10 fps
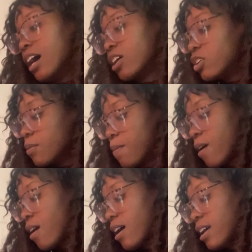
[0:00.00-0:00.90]

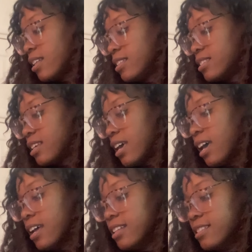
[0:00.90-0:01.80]
coupons
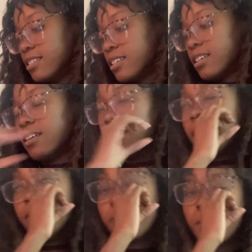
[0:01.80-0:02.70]
and
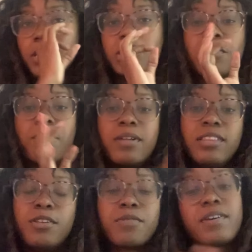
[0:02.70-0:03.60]
information on
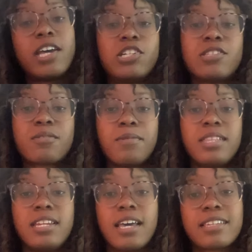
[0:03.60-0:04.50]
when notifications on when
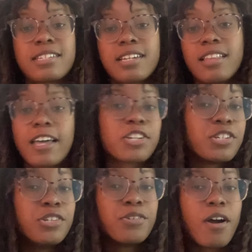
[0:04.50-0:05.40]
the next
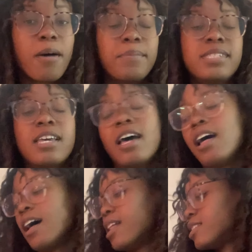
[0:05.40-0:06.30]
collection drops
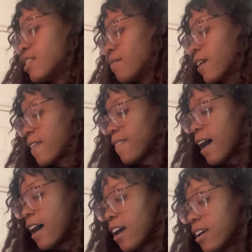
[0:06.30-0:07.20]
and stuff like
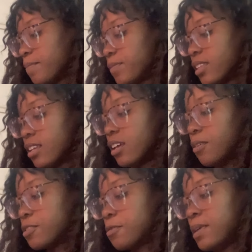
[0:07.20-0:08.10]
that, and
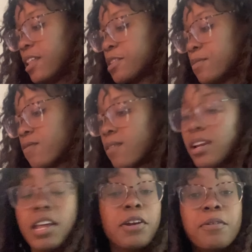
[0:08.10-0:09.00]
also be eligible for
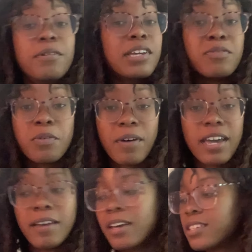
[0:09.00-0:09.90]
an annual
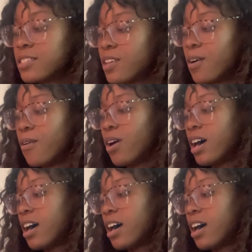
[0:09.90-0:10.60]
giveaway. So